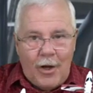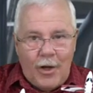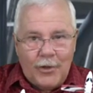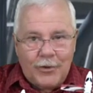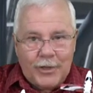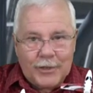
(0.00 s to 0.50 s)

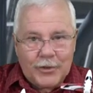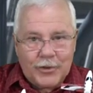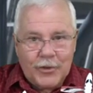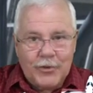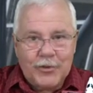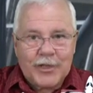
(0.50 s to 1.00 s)
the
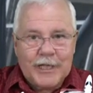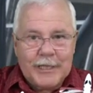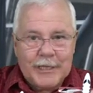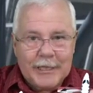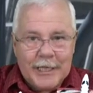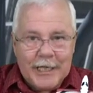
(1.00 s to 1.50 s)
turns in
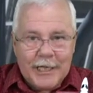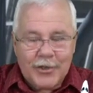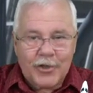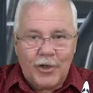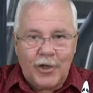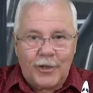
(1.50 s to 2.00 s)
an
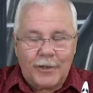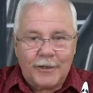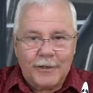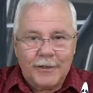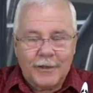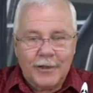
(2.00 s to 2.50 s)
echelon
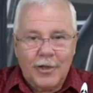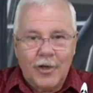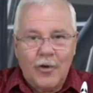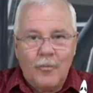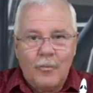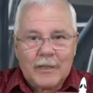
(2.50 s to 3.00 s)

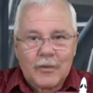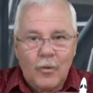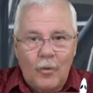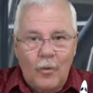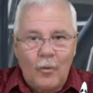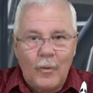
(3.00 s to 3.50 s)
must
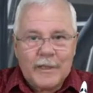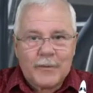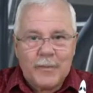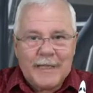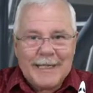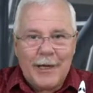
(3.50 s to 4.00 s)
always
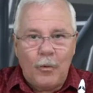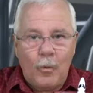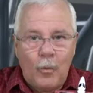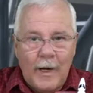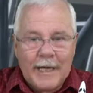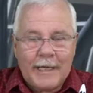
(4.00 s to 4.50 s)
be
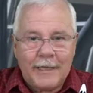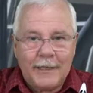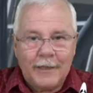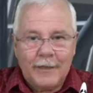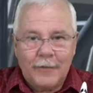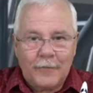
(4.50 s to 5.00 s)
away
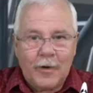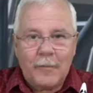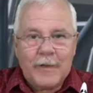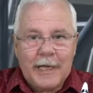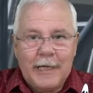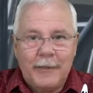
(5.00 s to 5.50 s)
from
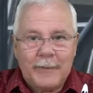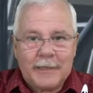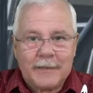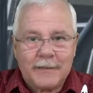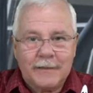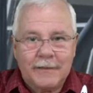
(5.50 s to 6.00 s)
the
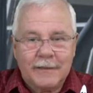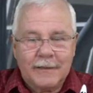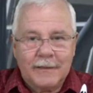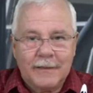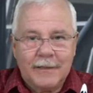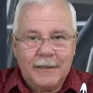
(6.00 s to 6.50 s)
elements.
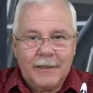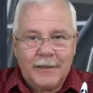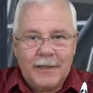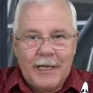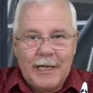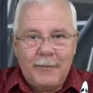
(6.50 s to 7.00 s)

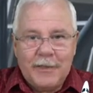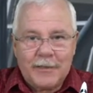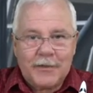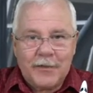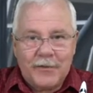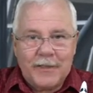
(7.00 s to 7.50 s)
The element
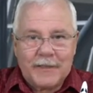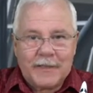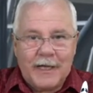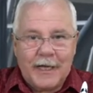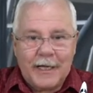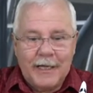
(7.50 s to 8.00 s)
is on this
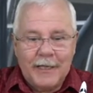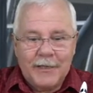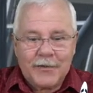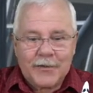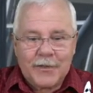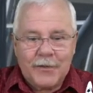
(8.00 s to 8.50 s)
side,
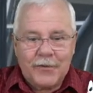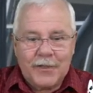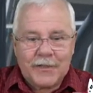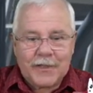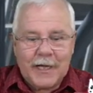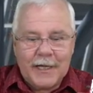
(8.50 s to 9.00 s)
so
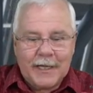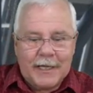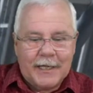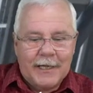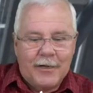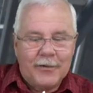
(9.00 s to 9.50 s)
this guy
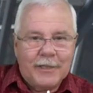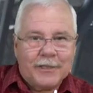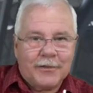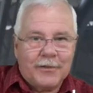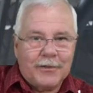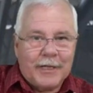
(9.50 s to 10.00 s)
can only
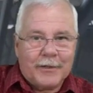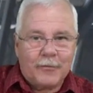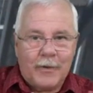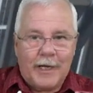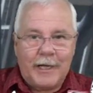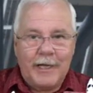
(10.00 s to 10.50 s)
turn that
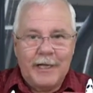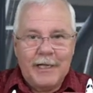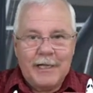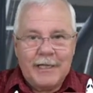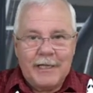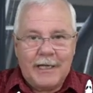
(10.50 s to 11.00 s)
way.
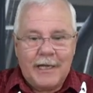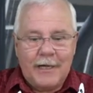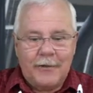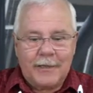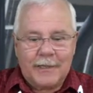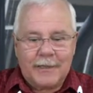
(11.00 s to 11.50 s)
He
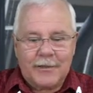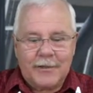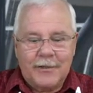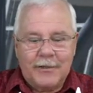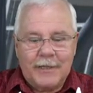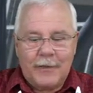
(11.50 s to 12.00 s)
cannot
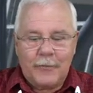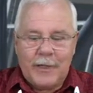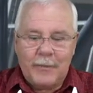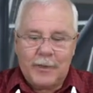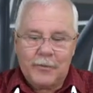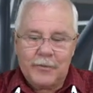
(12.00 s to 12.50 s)
turn that way
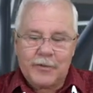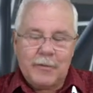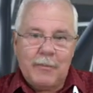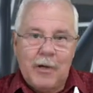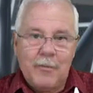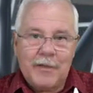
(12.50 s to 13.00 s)
because the
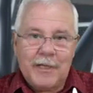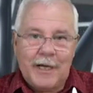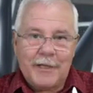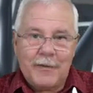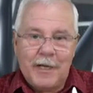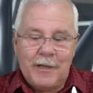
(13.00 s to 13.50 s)
moment the
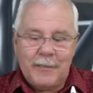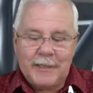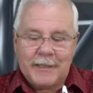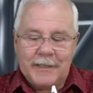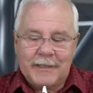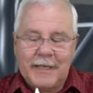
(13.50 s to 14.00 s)
other element
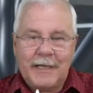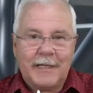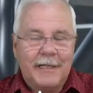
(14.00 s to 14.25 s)
does that,